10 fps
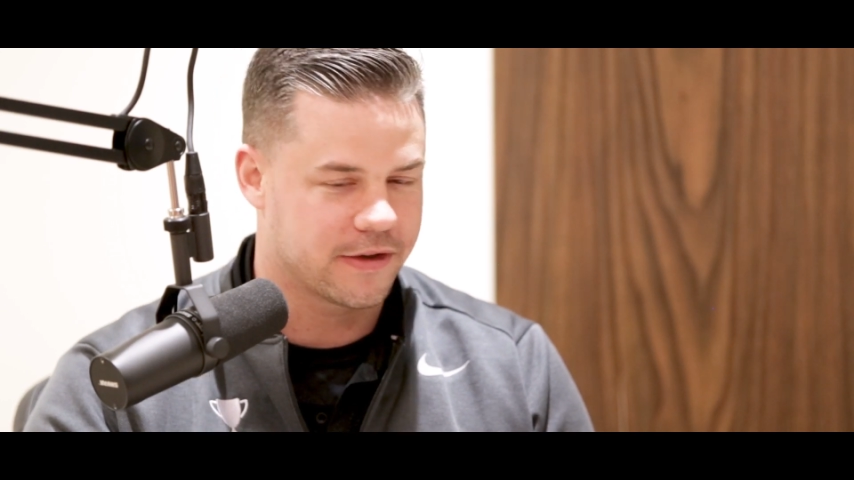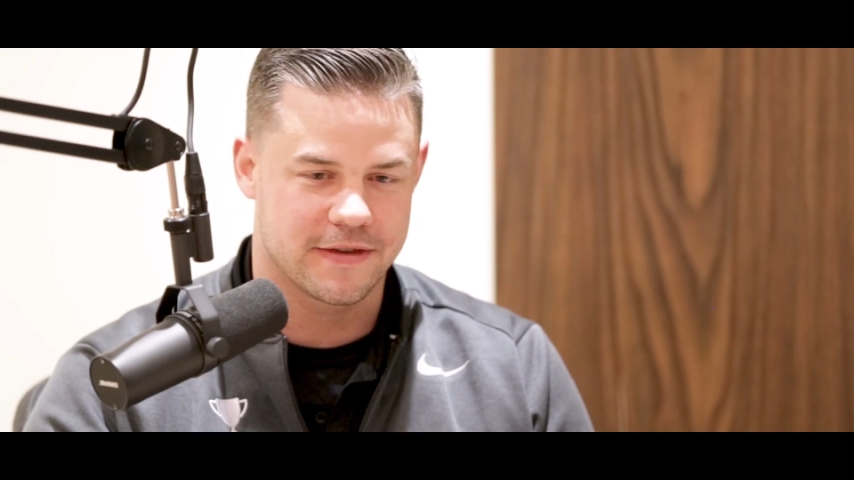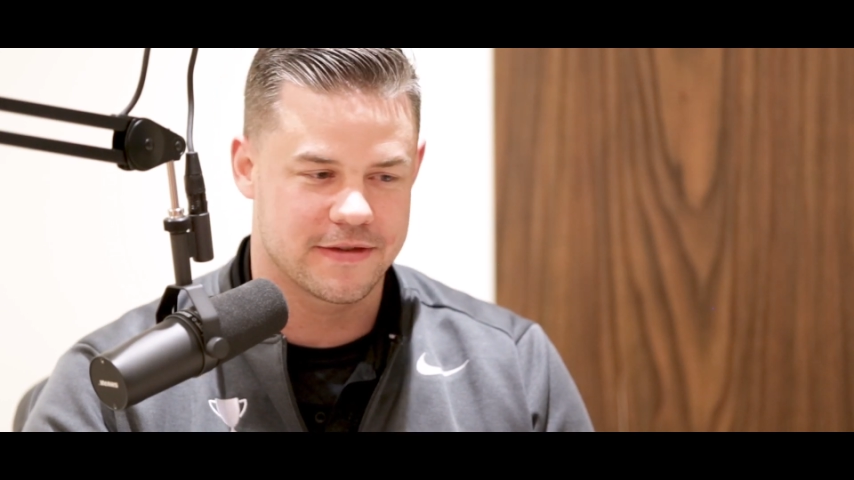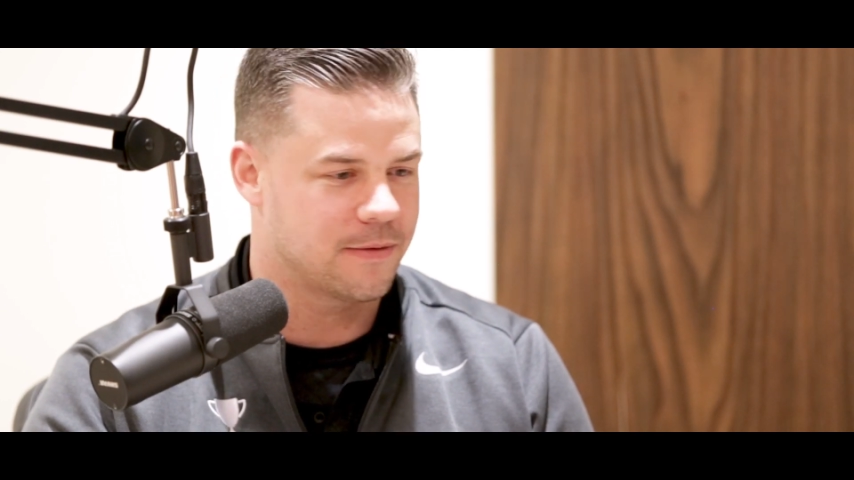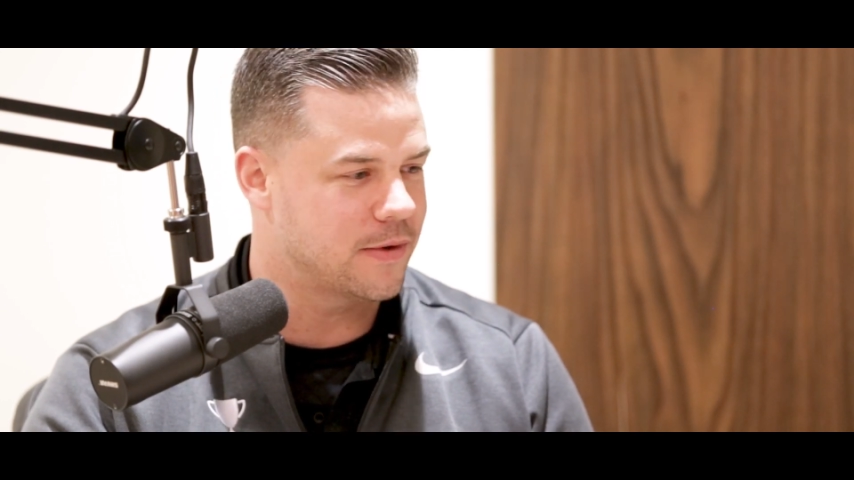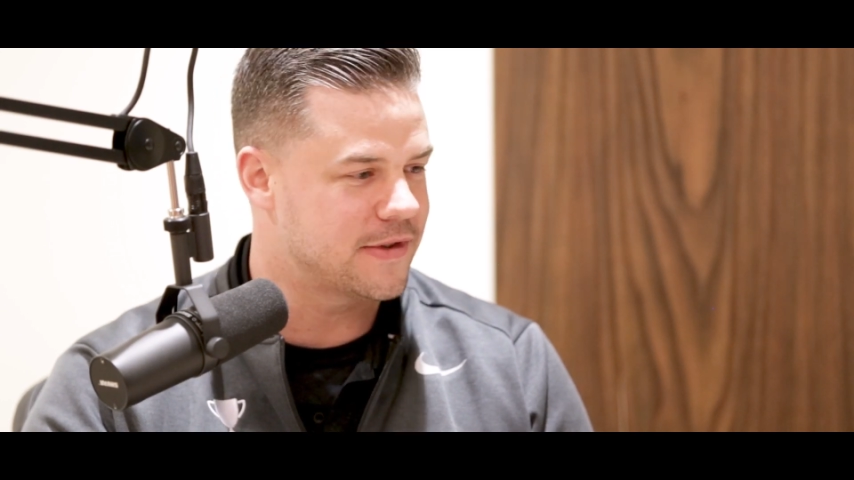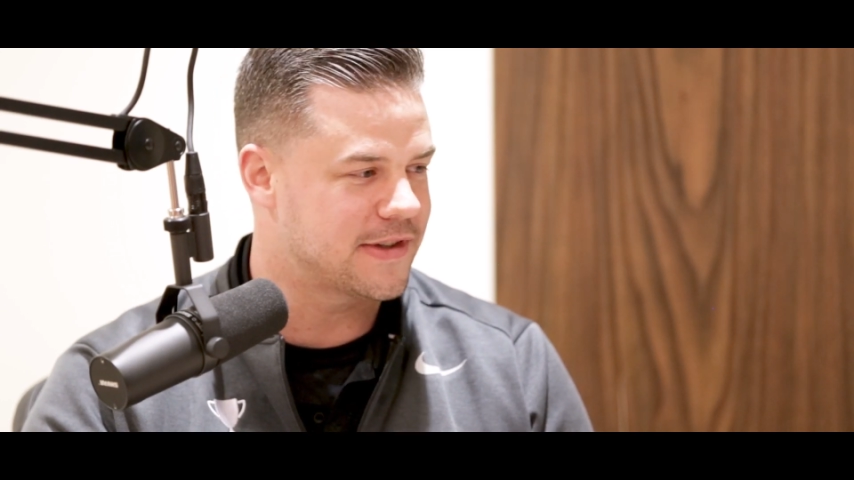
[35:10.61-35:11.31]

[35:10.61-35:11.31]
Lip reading: I was like, what